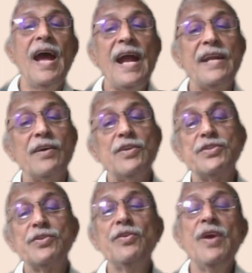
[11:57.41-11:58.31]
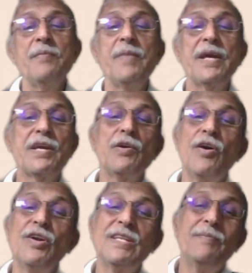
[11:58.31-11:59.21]
and also making
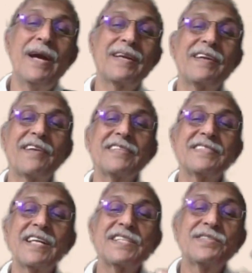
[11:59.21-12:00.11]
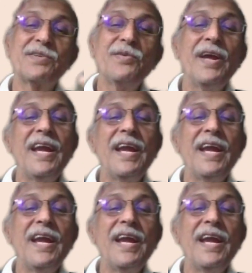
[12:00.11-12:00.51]
all the banking transaction through